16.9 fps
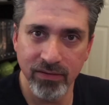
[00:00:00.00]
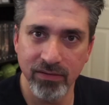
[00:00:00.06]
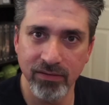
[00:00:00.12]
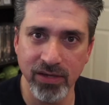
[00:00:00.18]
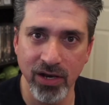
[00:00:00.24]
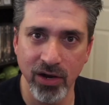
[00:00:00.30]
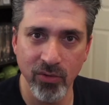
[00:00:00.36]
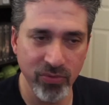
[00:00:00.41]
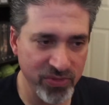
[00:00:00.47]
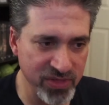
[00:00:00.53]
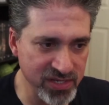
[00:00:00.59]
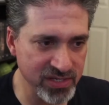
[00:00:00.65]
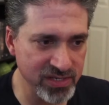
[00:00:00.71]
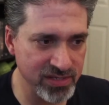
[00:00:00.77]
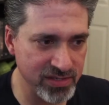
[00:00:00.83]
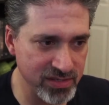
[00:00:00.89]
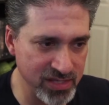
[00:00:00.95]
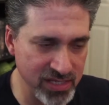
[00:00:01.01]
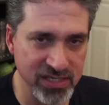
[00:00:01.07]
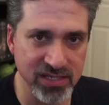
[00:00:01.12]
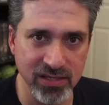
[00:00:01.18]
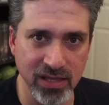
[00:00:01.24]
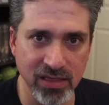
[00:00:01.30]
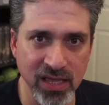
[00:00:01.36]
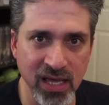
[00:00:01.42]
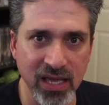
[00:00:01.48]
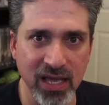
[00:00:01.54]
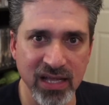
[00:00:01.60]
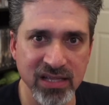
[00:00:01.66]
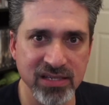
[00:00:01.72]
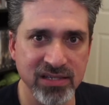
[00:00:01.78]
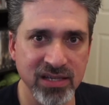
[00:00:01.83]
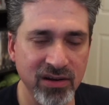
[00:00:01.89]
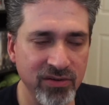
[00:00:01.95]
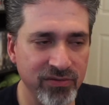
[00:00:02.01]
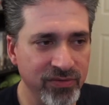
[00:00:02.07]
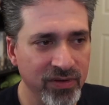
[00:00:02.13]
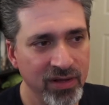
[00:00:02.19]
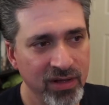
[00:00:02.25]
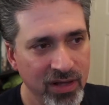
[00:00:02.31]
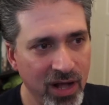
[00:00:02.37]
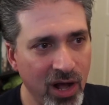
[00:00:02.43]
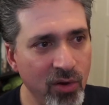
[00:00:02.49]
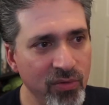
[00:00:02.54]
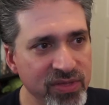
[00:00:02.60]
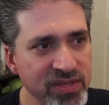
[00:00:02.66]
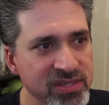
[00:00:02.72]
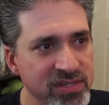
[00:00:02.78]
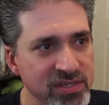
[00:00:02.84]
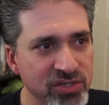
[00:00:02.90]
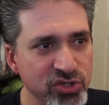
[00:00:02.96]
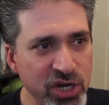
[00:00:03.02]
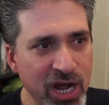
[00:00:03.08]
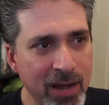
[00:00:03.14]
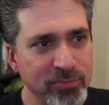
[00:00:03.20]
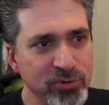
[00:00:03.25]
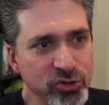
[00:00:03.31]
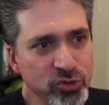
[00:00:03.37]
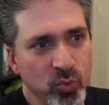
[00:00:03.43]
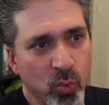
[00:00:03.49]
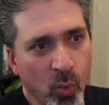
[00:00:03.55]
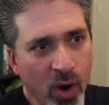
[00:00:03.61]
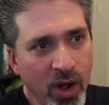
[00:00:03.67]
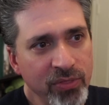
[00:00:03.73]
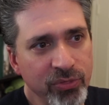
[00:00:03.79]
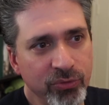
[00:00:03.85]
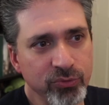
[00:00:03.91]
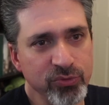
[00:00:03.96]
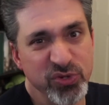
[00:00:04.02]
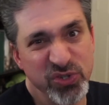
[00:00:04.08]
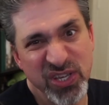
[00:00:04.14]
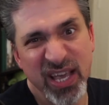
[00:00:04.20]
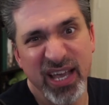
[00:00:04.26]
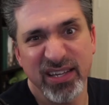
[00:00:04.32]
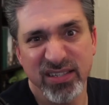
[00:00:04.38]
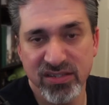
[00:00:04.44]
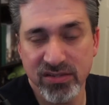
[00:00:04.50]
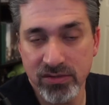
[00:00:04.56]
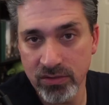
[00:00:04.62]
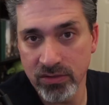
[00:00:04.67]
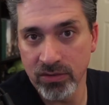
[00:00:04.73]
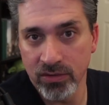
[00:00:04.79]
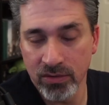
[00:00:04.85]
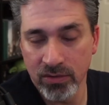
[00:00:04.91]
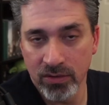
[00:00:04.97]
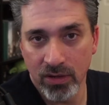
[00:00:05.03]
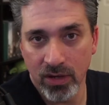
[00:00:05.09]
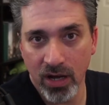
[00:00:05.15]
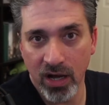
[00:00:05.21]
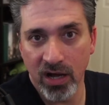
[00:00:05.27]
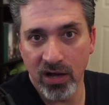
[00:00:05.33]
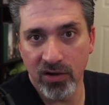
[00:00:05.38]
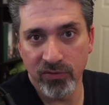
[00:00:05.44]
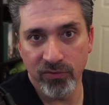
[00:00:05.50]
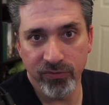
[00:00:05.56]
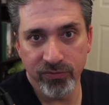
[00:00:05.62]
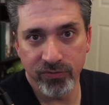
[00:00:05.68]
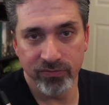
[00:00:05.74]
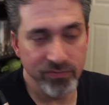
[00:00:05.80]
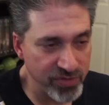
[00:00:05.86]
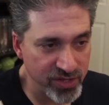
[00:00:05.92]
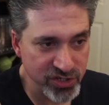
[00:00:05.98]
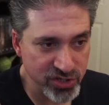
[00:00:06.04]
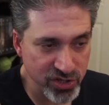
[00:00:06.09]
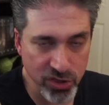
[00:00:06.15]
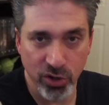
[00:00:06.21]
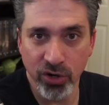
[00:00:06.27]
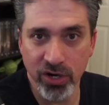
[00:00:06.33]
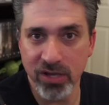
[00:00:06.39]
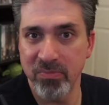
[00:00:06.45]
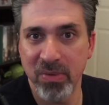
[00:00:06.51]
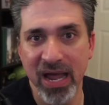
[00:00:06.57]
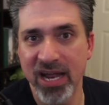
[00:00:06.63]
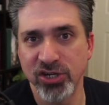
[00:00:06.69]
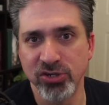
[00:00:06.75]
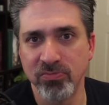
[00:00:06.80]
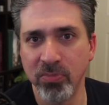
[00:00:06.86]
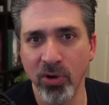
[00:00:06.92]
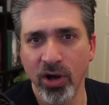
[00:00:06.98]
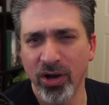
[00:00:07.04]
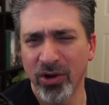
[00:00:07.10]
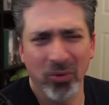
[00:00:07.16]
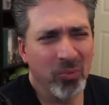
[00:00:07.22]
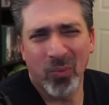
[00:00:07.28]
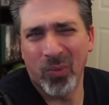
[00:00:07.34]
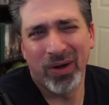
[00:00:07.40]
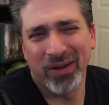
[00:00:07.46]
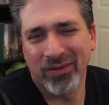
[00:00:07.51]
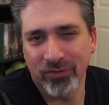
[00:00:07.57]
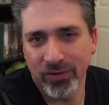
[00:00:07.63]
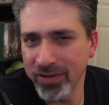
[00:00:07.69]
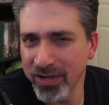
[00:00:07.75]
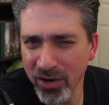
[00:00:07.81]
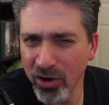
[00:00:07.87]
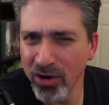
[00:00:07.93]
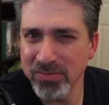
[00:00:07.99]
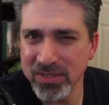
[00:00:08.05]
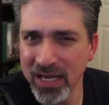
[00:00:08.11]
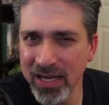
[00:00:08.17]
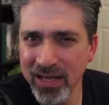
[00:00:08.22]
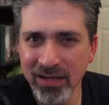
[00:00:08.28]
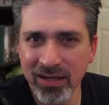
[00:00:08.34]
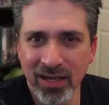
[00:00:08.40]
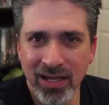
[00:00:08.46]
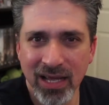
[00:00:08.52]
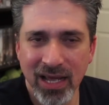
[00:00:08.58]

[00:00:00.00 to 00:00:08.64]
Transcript: You know, this is a thing. Instead of, oh, this is chapters 1 through 6 of this 30-page book or whatever. You know what I'm saying?